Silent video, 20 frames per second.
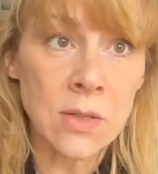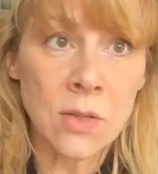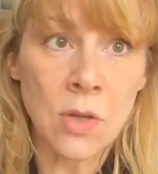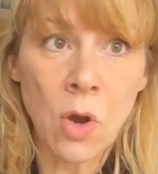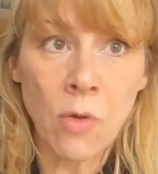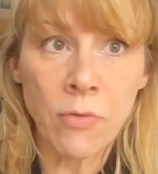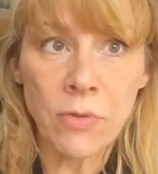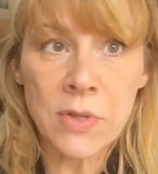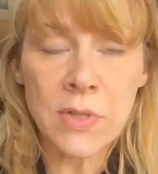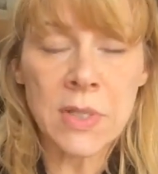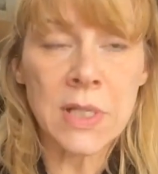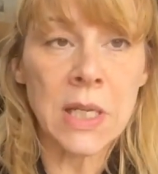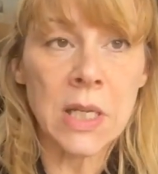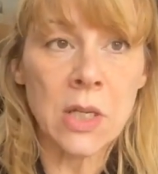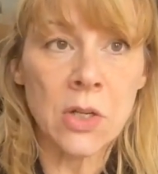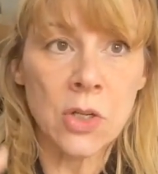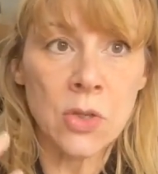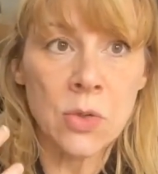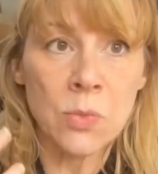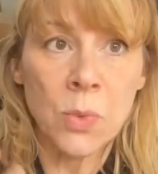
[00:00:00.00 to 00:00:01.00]
So obviously
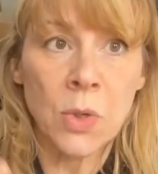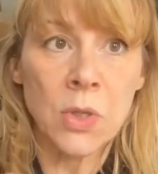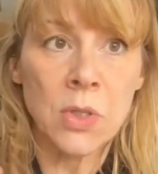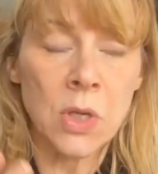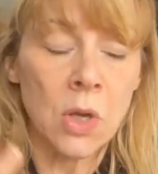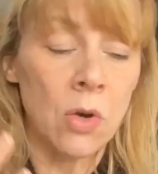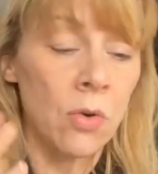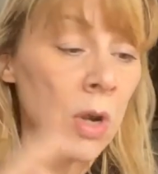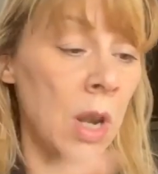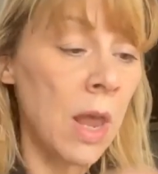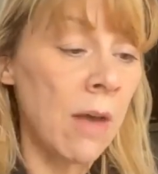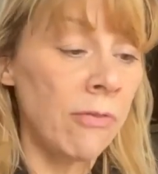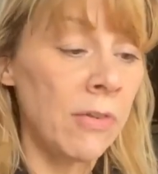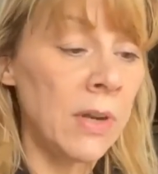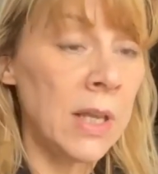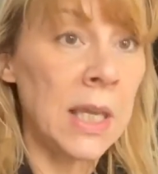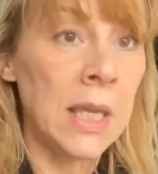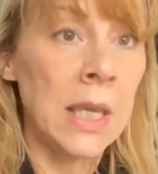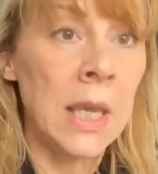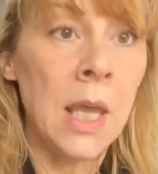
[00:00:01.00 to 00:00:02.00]
you just want a
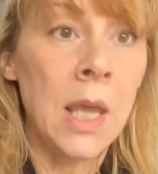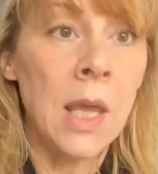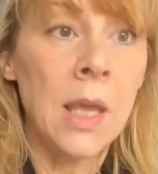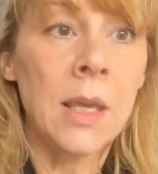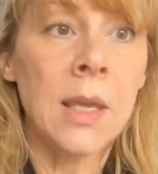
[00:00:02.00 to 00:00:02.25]
lovely